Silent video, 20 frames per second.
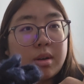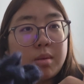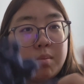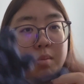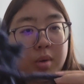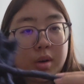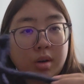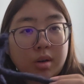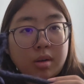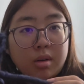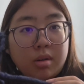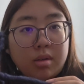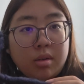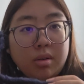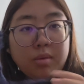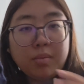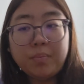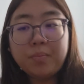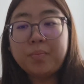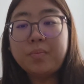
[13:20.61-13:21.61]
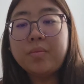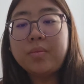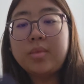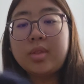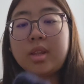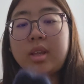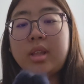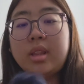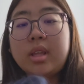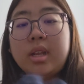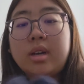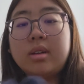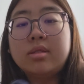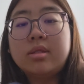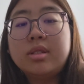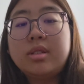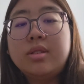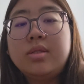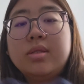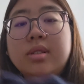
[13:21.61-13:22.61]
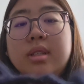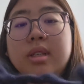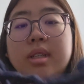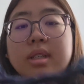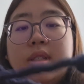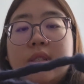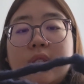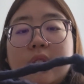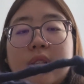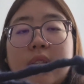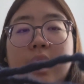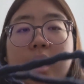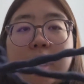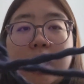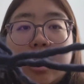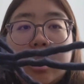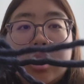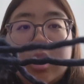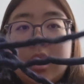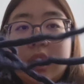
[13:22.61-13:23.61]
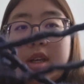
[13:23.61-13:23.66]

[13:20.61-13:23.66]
ball and then I'll just use this to like